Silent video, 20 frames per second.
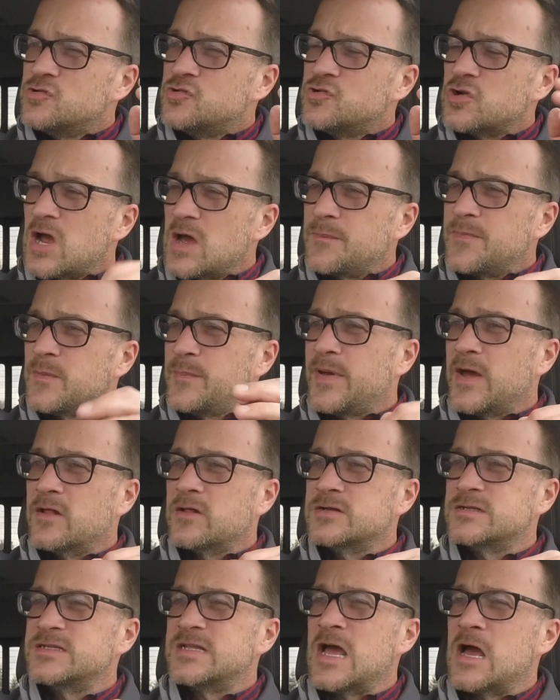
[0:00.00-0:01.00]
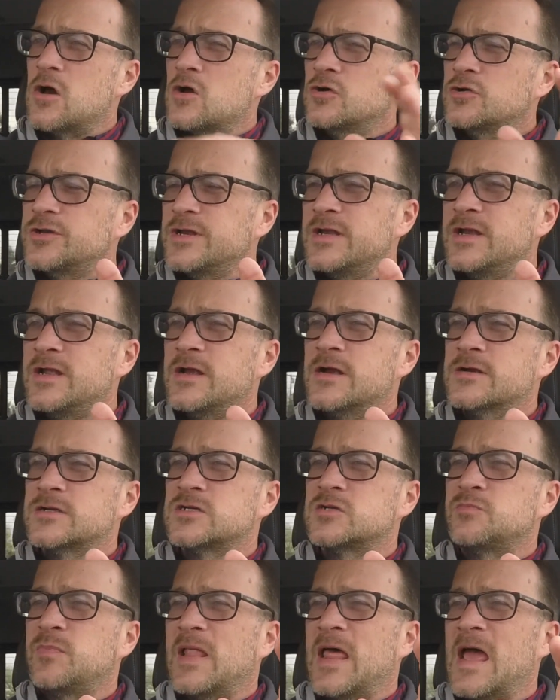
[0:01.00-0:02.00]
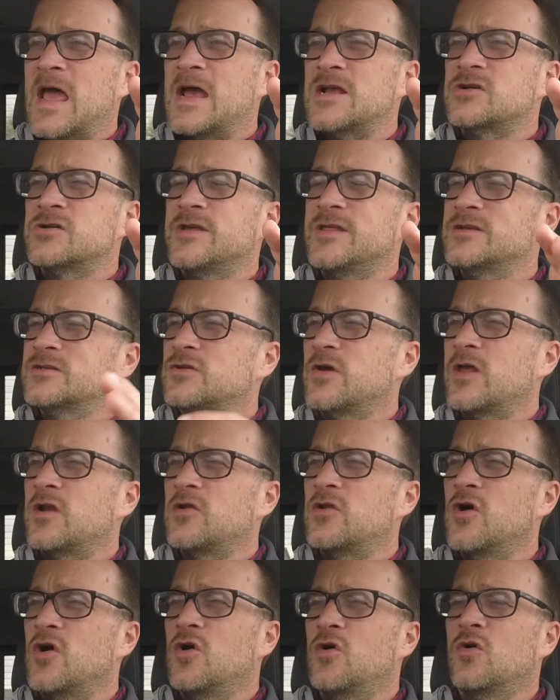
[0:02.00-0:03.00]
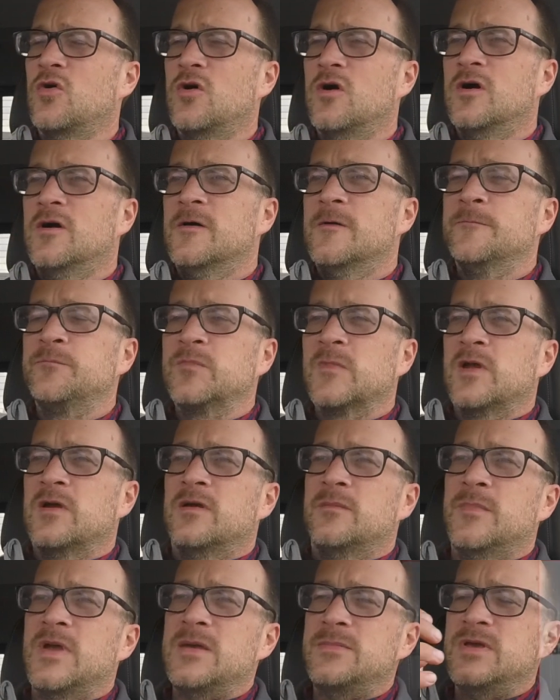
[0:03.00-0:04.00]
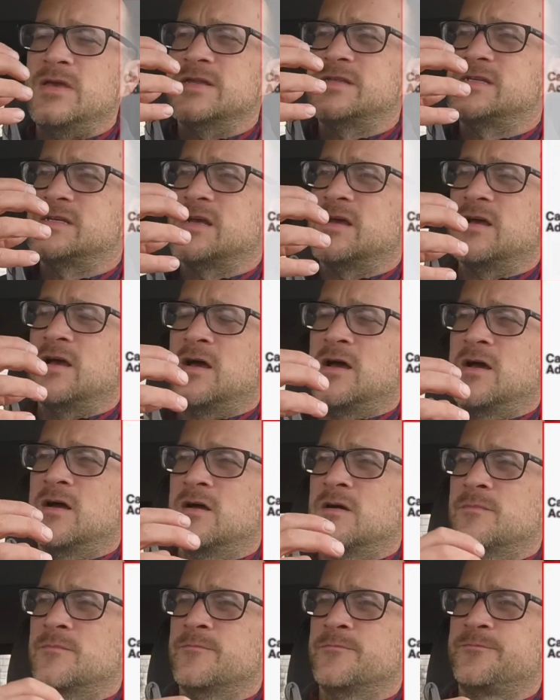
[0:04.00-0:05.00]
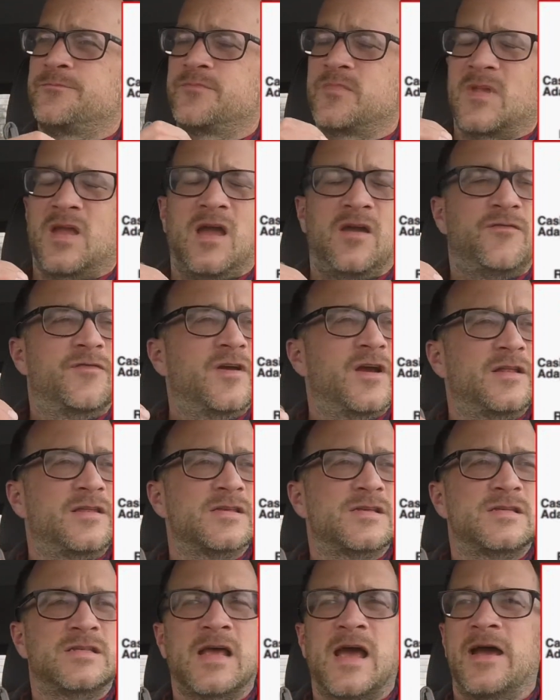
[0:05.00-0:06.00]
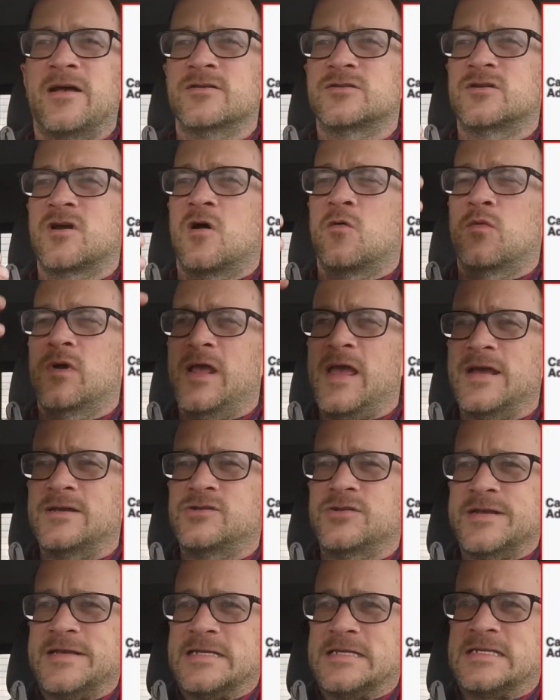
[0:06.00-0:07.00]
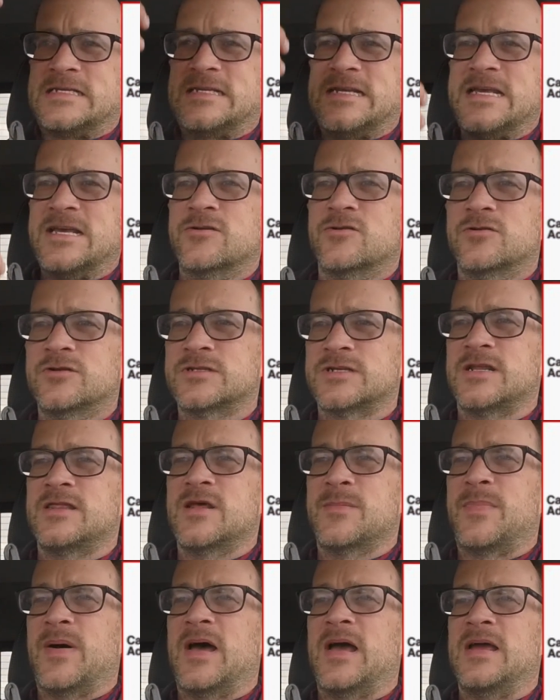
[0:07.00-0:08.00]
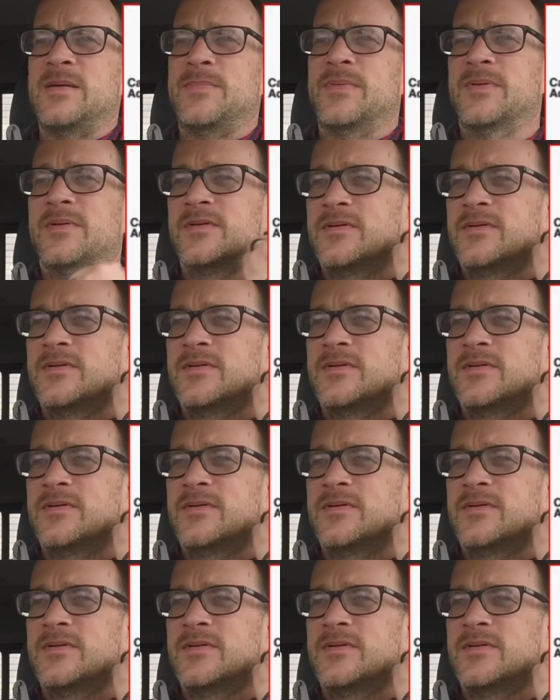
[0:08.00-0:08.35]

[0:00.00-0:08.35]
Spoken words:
Dropped the pellets down, didn't hear a splash or anything. So I don't know. Maybe it's I forget the style it's called, where it actually seals in the pipe.